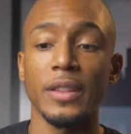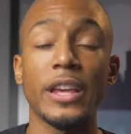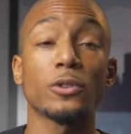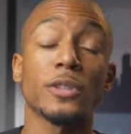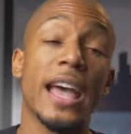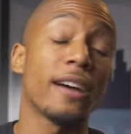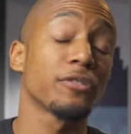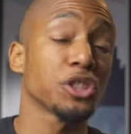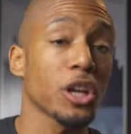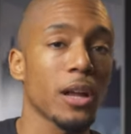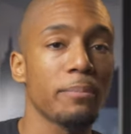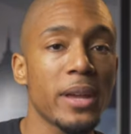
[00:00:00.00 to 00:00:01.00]
They also have
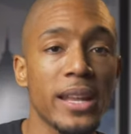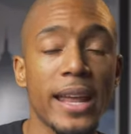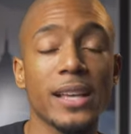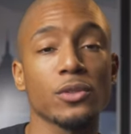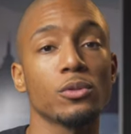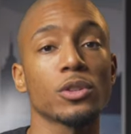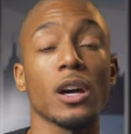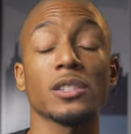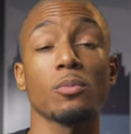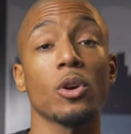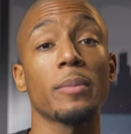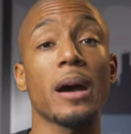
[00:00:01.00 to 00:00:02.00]
Shawn Mendes who talks
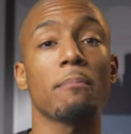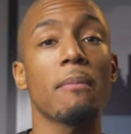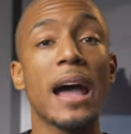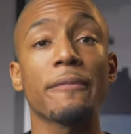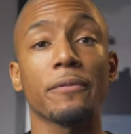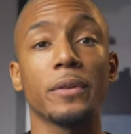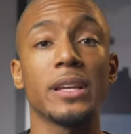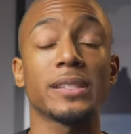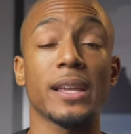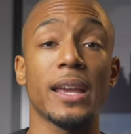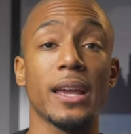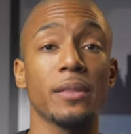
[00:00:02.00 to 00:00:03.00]
more about mindfulness
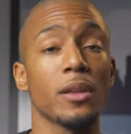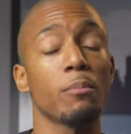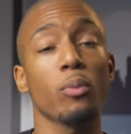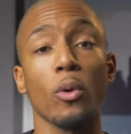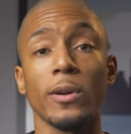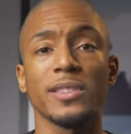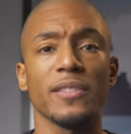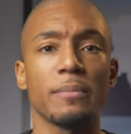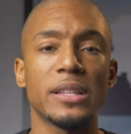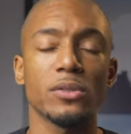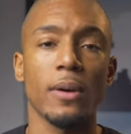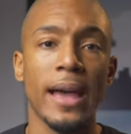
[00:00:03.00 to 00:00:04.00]
and the importance of
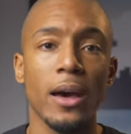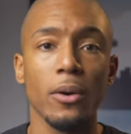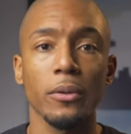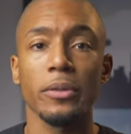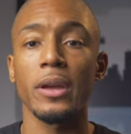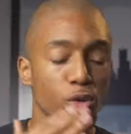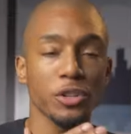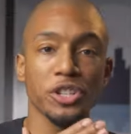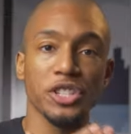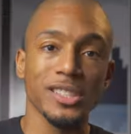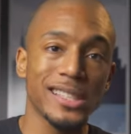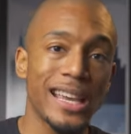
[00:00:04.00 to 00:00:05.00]
mental health. You could
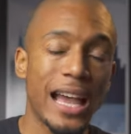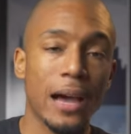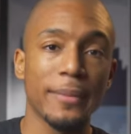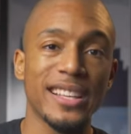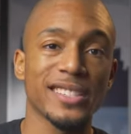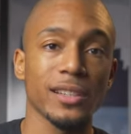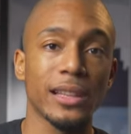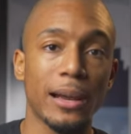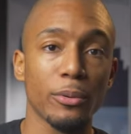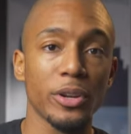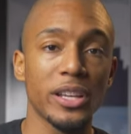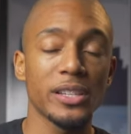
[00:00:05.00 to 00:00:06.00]
just see how many
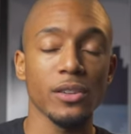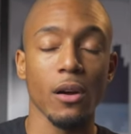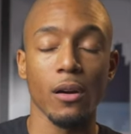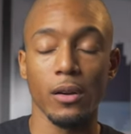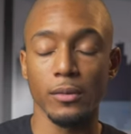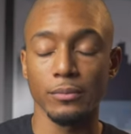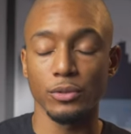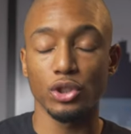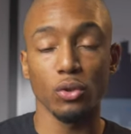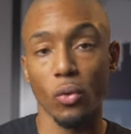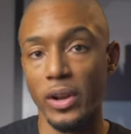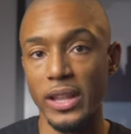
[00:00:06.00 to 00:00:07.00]
celebrities are
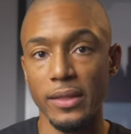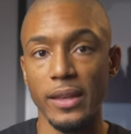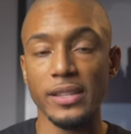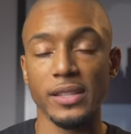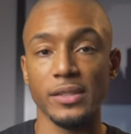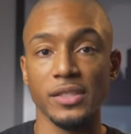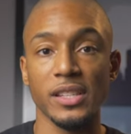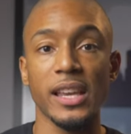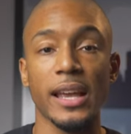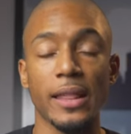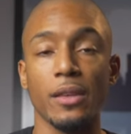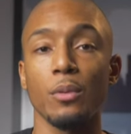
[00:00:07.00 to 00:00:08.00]
joining this and
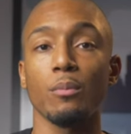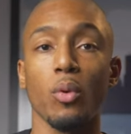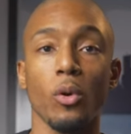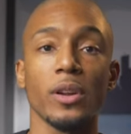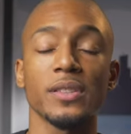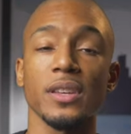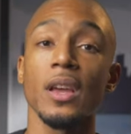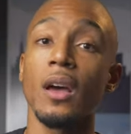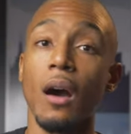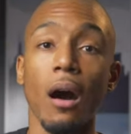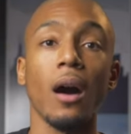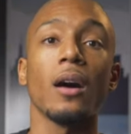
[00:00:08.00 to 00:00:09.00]
seeing the importance
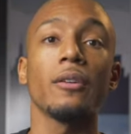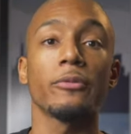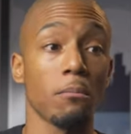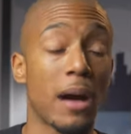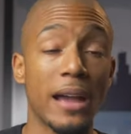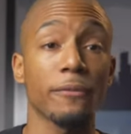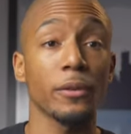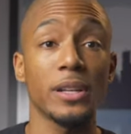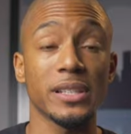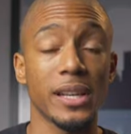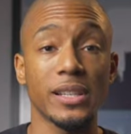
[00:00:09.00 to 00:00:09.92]
of mindfulness and